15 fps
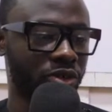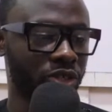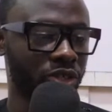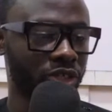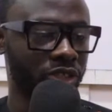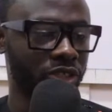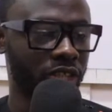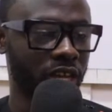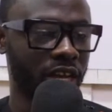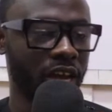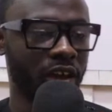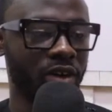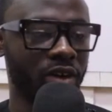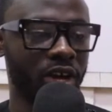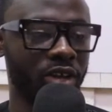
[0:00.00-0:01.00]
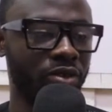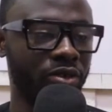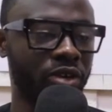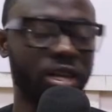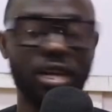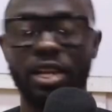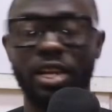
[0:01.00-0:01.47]
Say How are you?
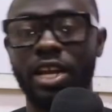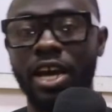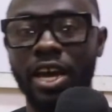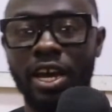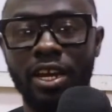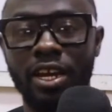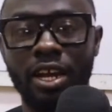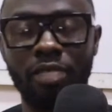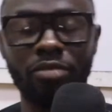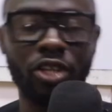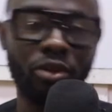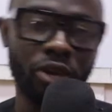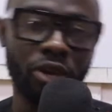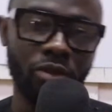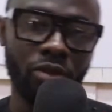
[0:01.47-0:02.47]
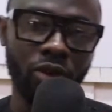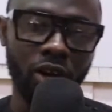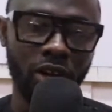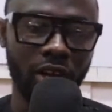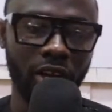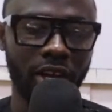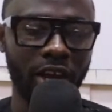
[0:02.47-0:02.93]
Nayan, I'm doing well,
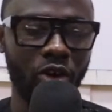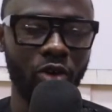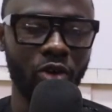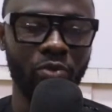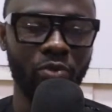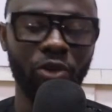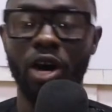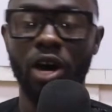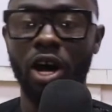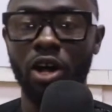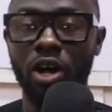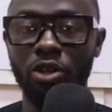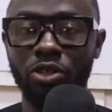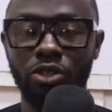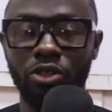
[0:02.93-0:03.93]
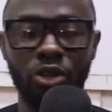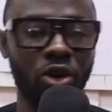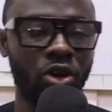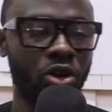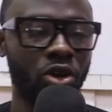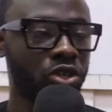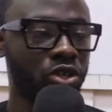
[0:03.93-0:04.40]
and I hope you are also
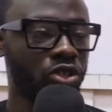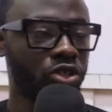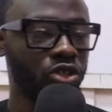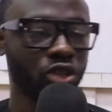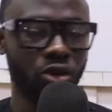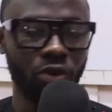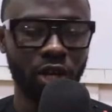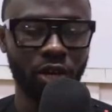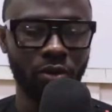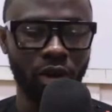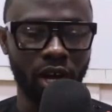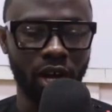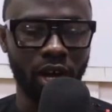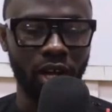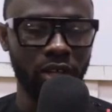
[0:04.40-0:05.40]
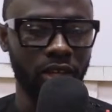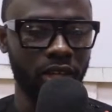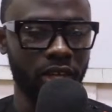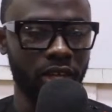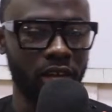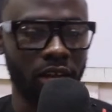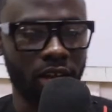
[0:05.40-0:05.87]
doing well
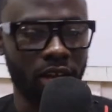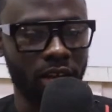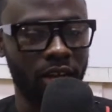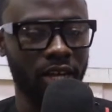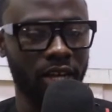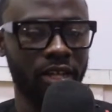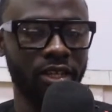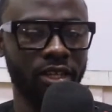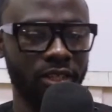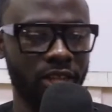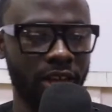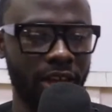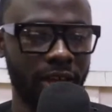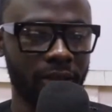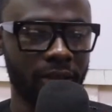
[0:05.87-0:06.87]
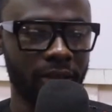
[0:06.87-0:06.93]
uh, there.